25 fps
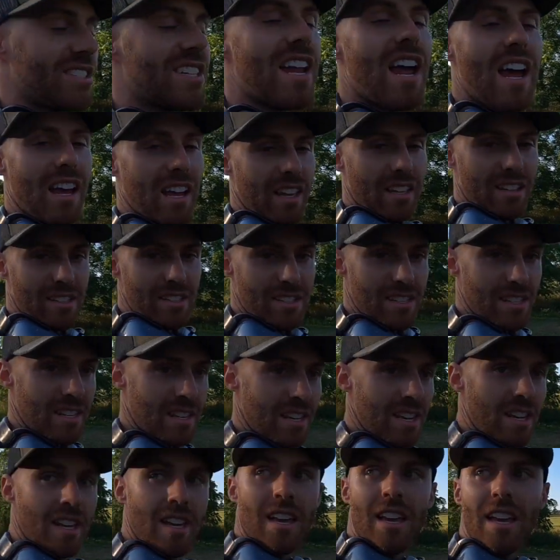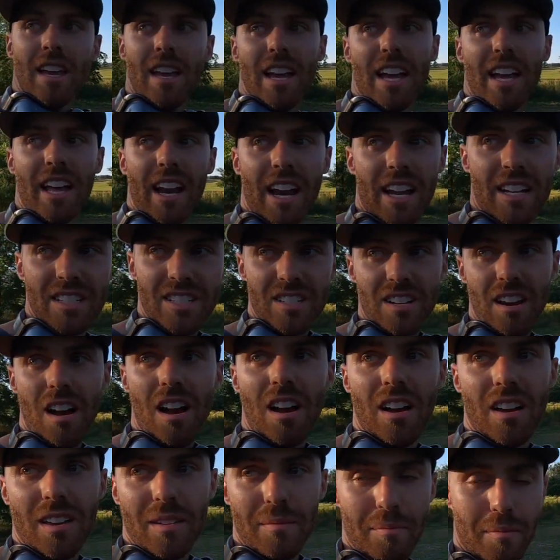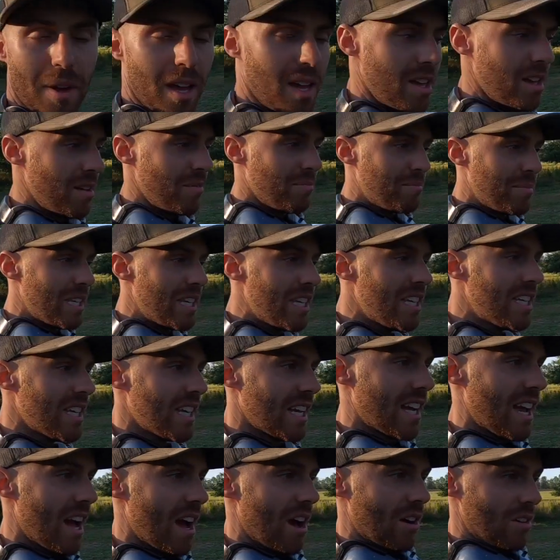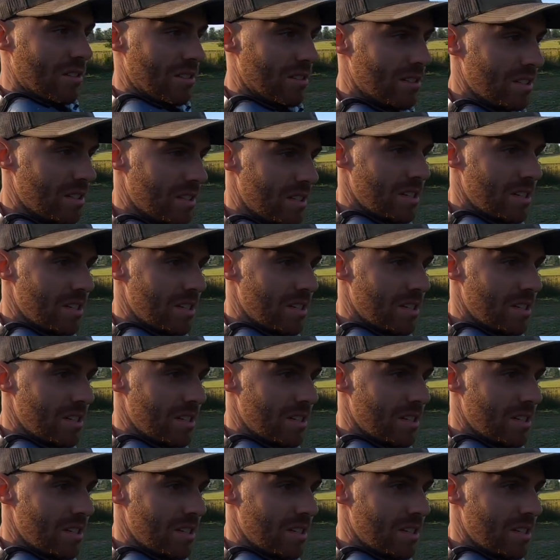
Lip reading: seconds. And I saw him peeking out.